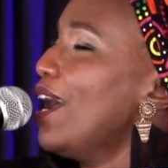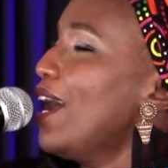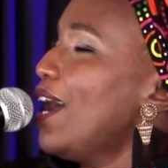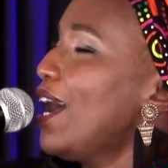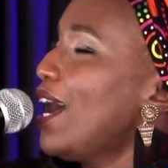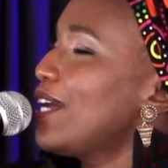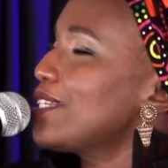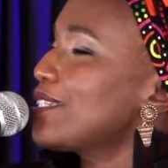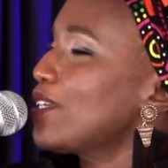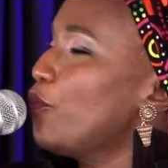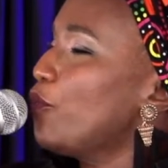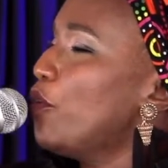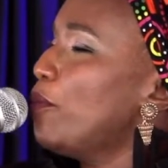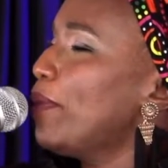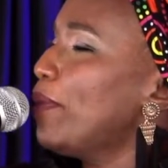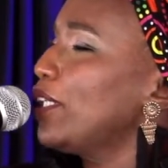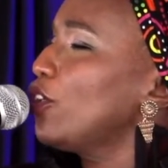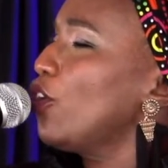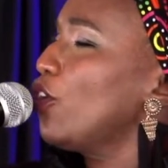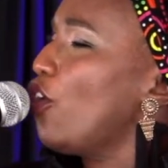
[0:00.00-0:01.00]
As a
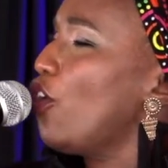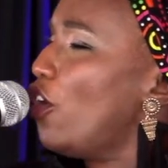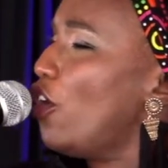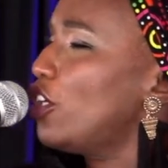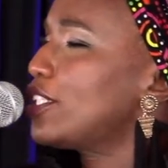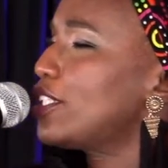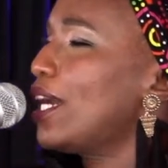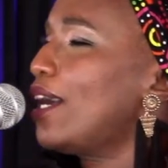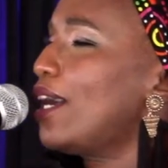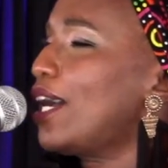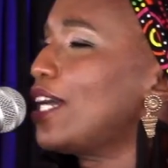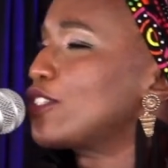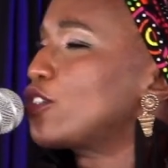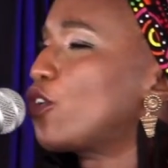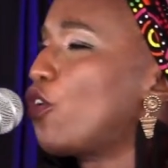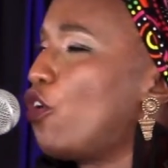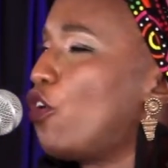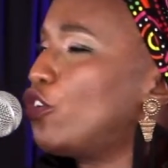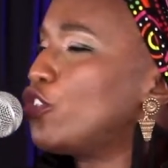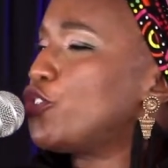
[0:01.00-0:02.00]
woman, God has
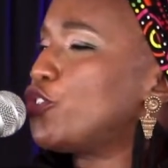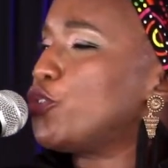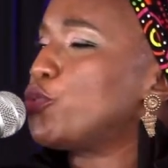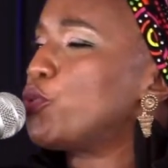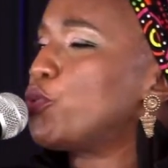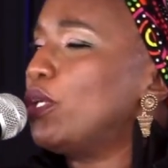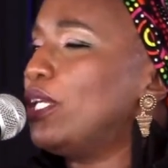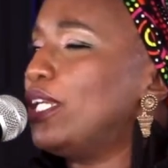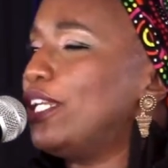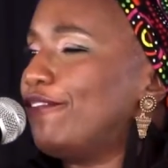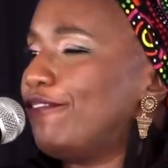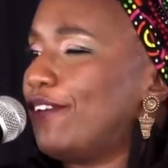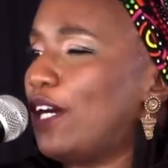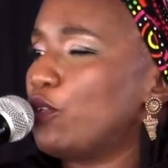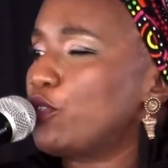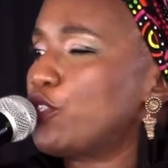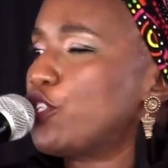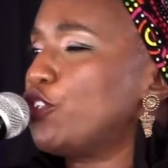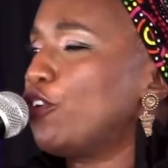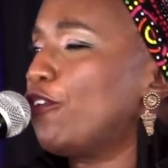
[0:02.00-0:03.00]
called you to live
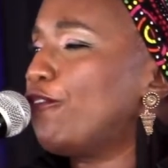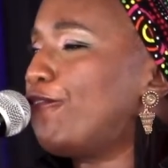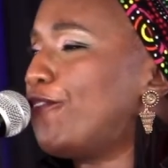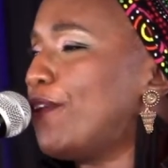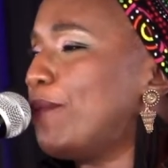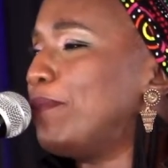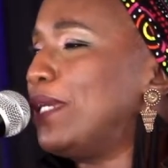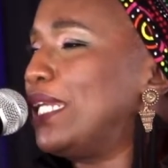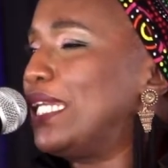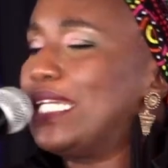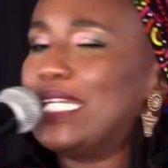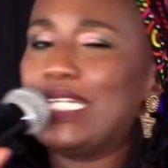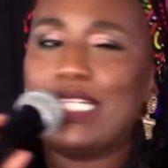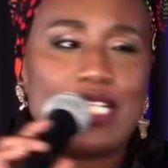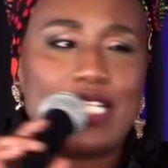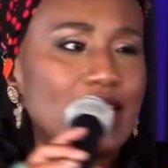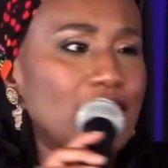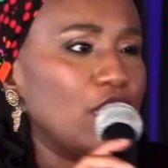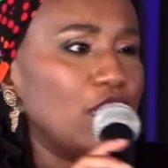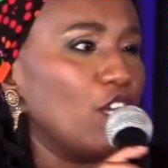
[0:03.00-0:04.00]
out your
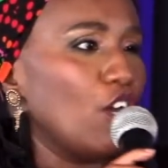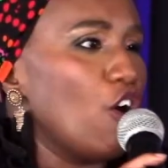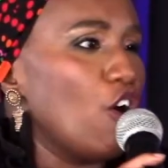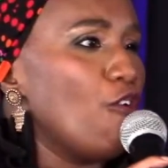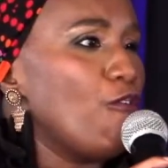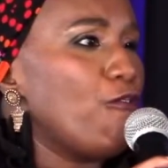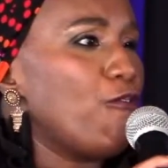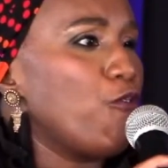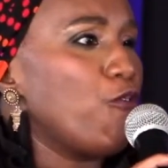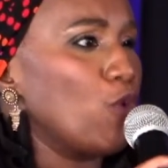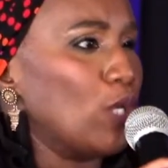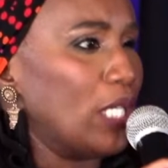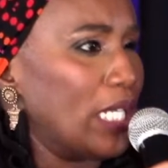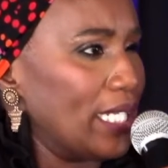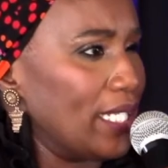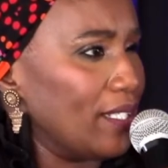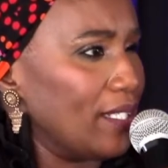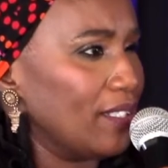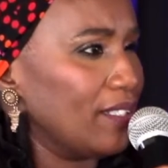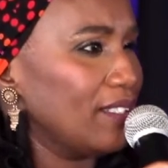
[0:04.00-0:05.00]
femininity
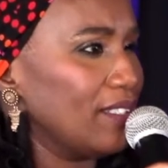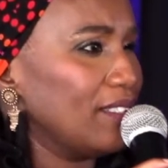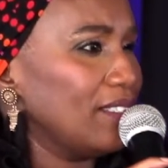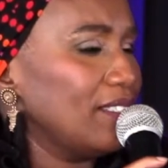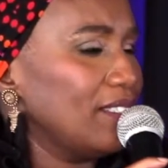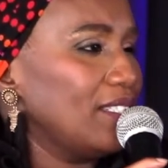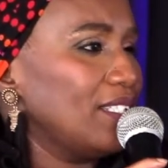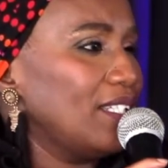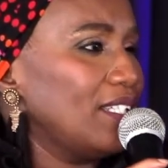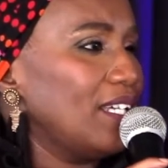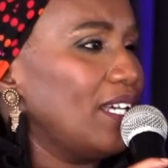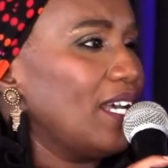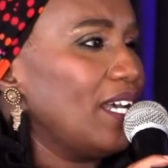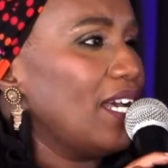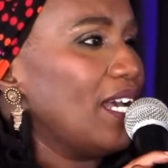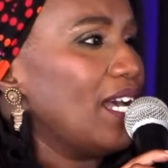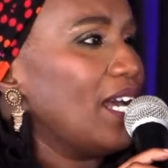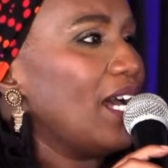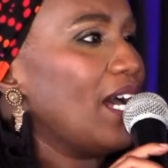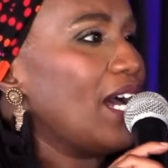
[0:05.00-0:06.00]
fully
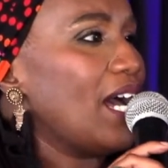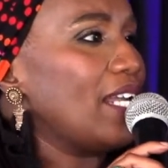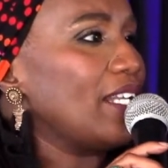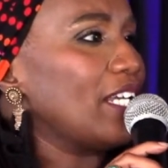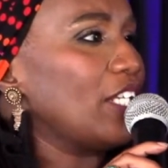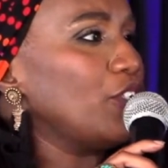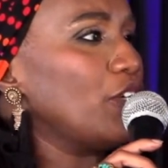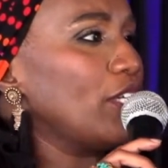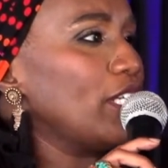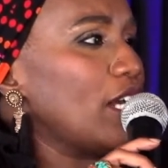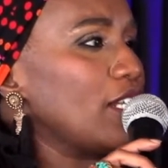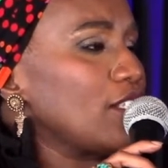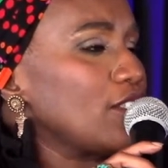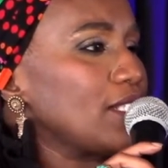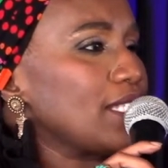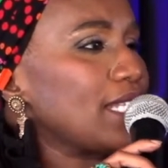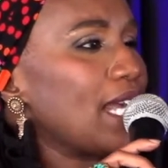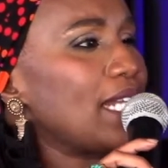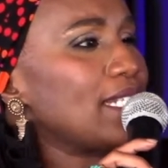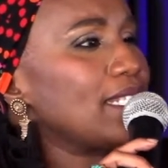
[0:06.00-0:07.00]
and I know in our
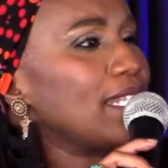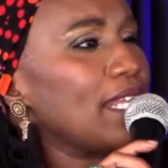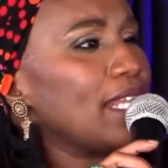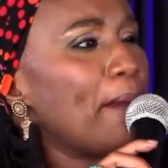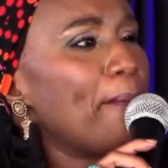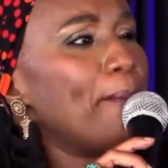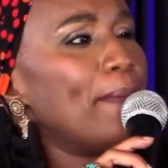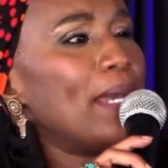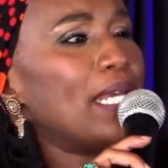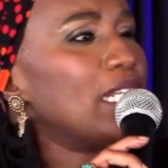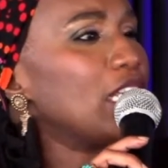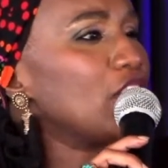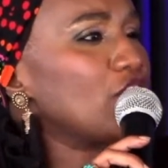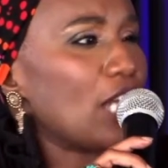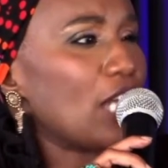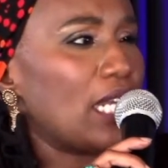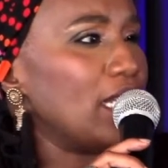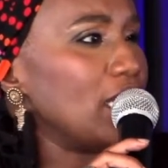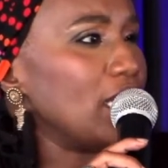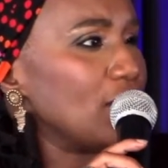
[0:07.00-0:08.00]
society, there are many
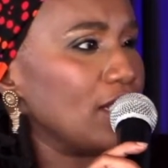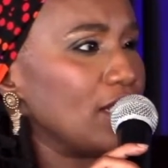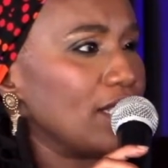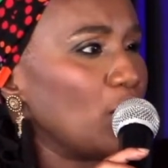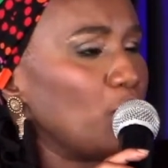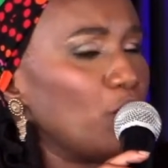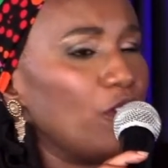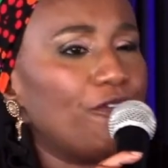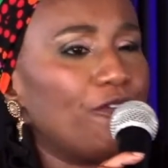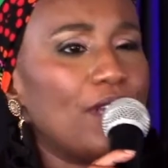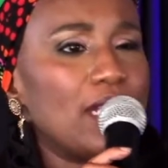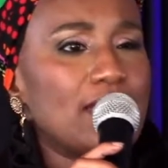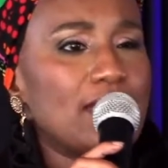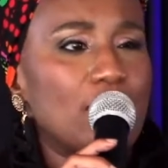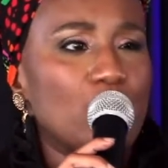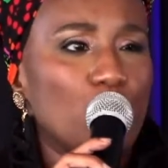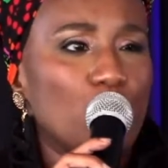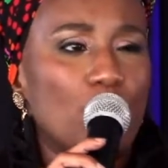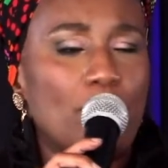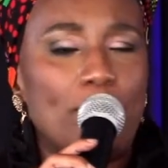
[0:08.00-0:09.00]
challenges that we face
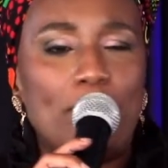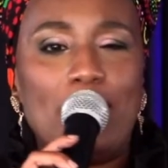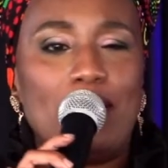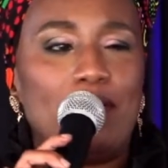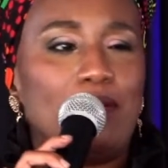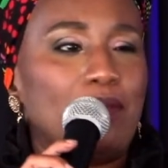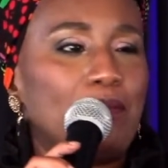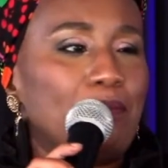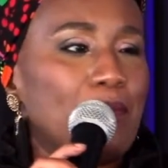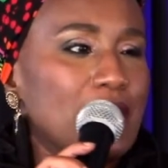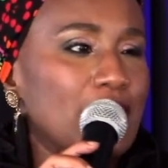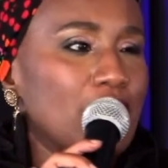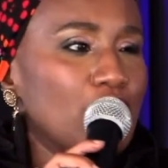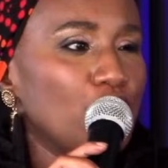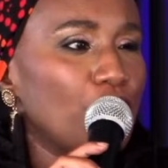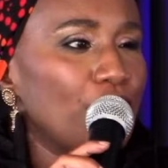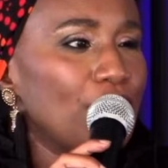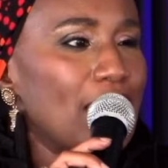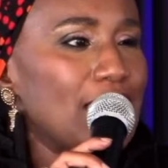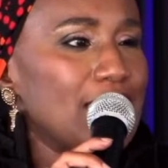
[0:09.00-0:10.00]
as women. Pastor
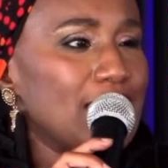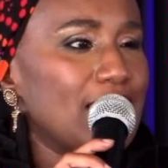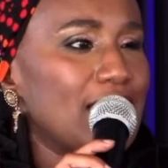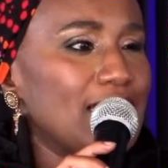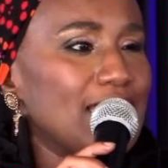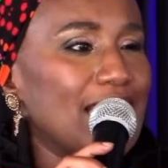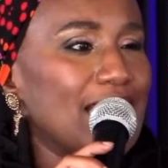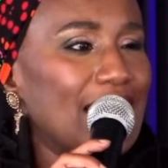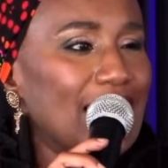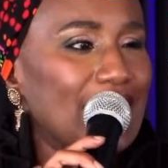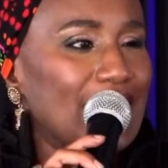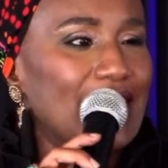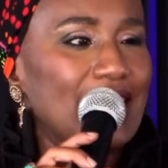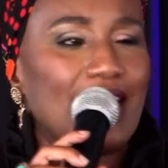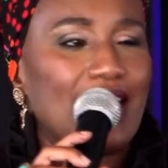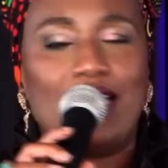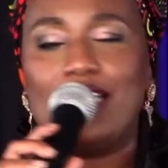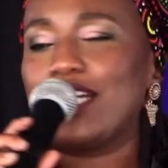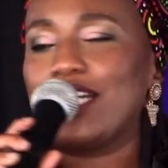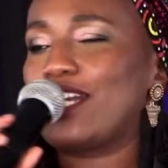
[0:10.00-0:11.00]
Sophie has just gleaned
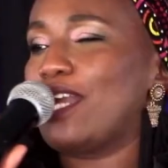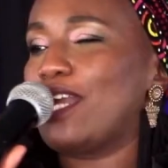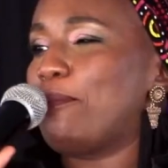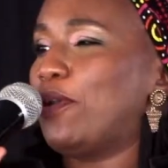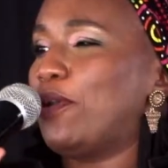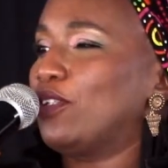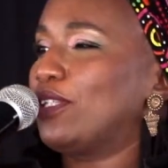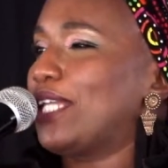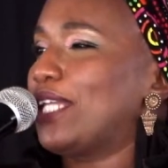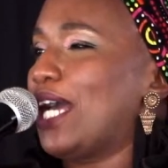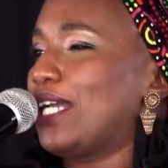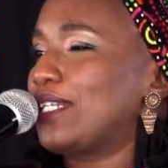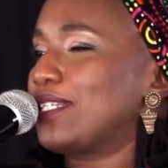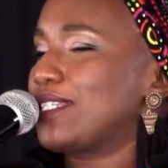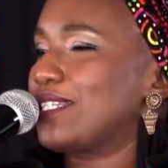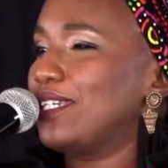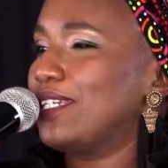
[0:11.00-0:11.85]
a little about that.